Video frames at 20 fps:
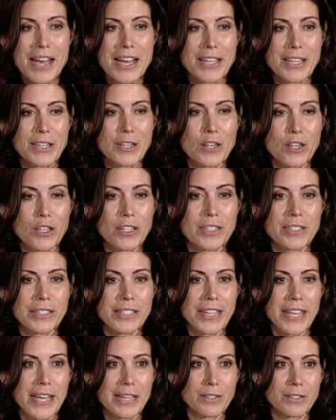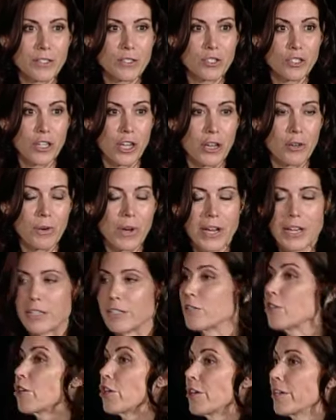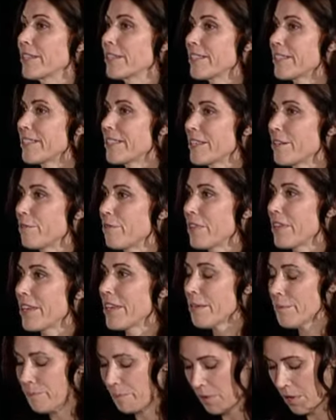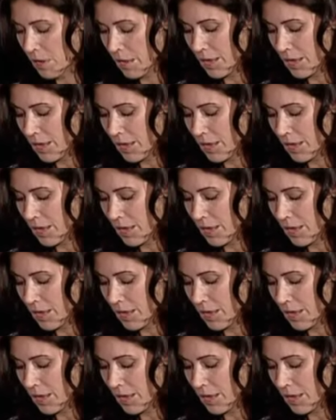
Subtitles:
He currently has a show on Current TV.